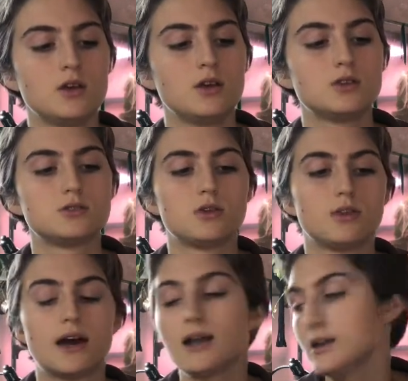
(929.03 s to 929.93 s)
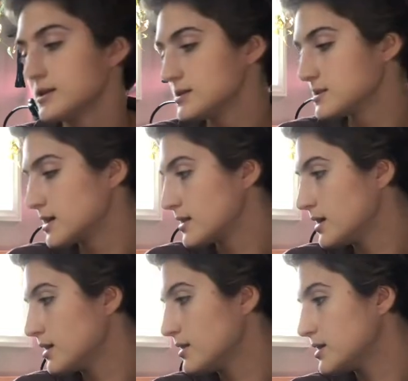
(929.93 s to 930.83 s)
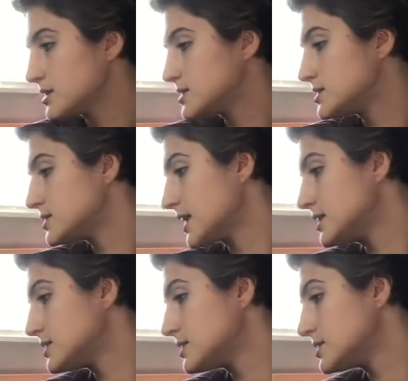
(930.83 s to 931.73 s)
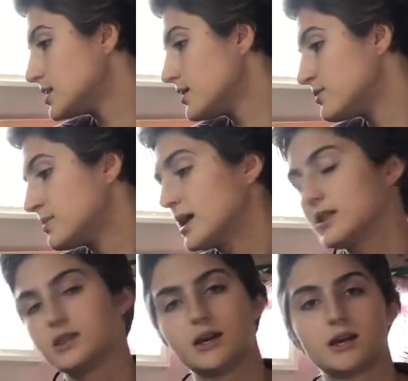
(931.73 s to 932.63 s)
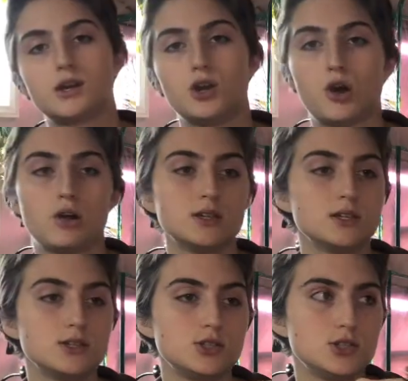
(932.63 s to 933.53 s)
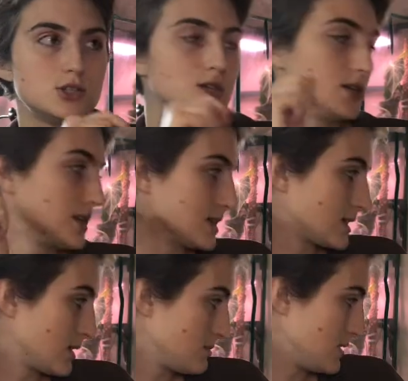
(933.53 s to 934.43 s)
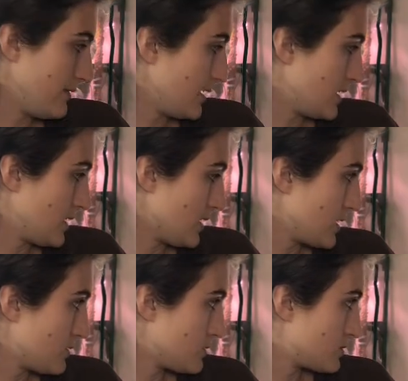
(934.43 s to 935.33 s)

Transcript: So that is, I think, the extent of my Leca knowledge, unless I'm leaving anything out.